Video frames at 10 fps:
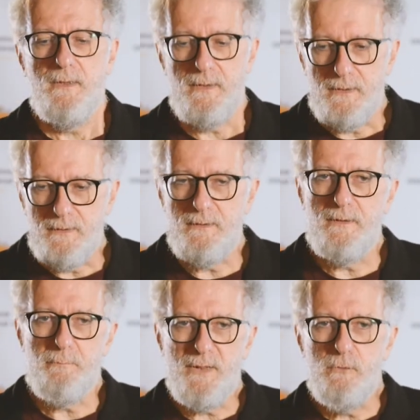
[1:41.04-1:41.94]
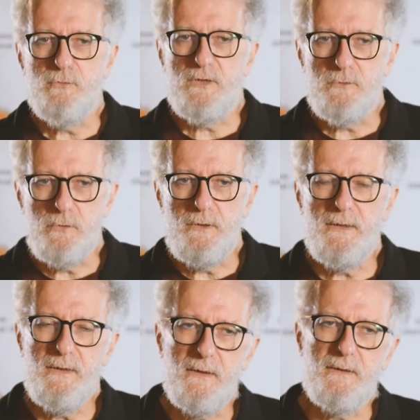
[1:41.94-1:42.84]
And Paolo
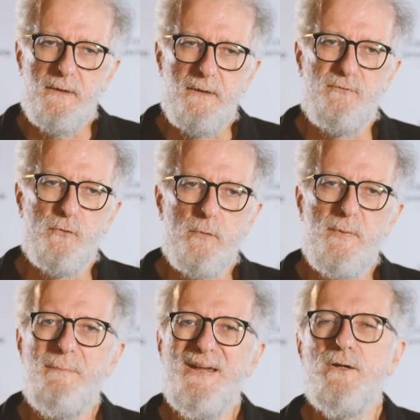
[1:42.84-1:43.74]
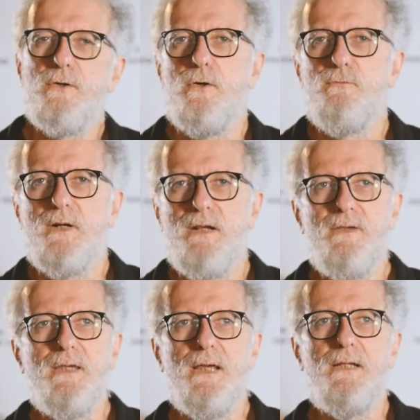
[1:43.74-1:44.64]
Saturnini, the former mayor of
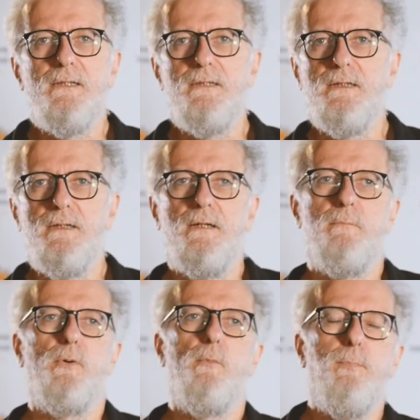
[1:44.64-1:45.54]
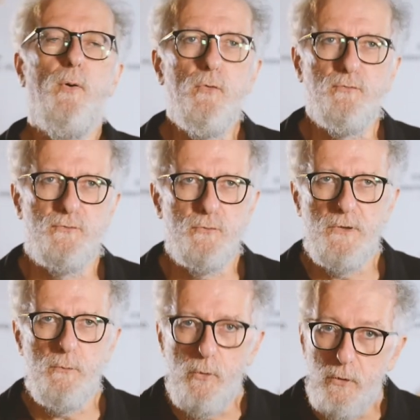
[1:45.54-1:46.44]
Greving Chianti, proposed to
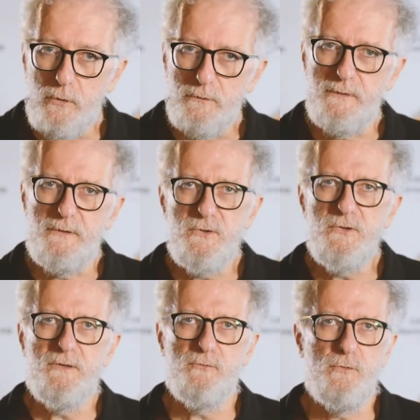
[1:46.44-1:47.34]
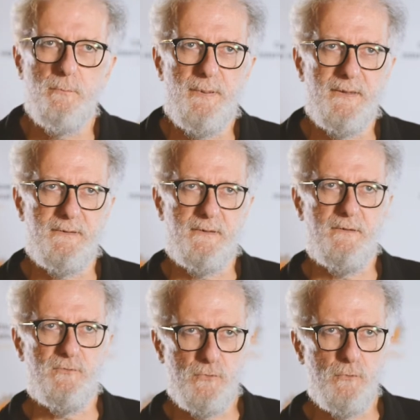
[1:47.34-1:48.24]
the world the Cittaslow
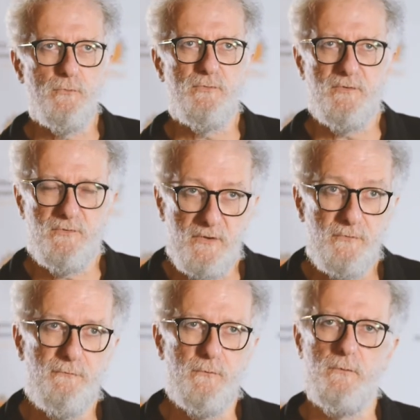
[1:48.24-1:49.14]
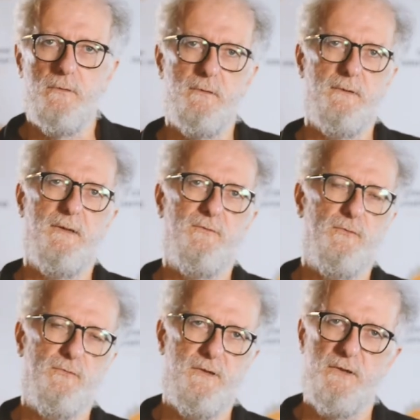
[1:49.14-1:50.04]
pattern, so successful
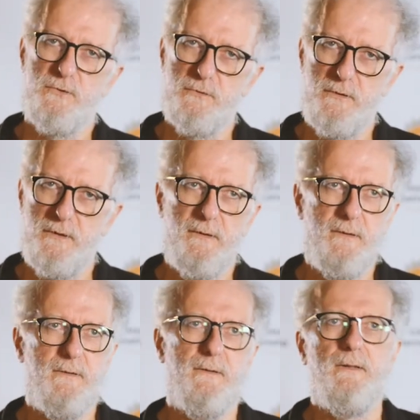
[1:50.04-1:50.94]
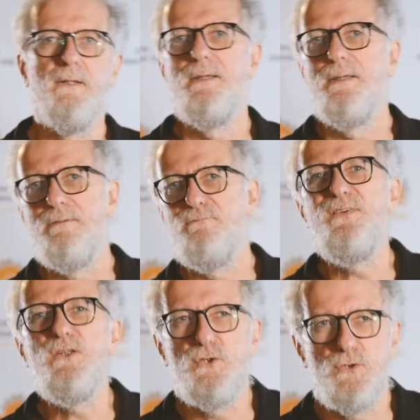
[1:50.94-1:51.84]
association and
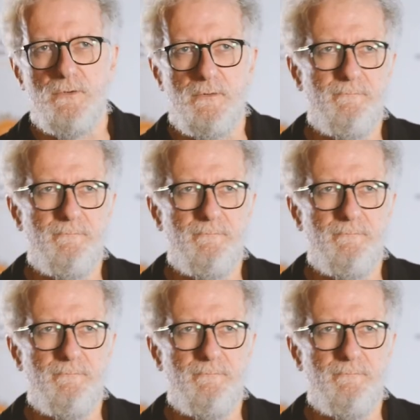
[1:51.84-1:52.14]
vision.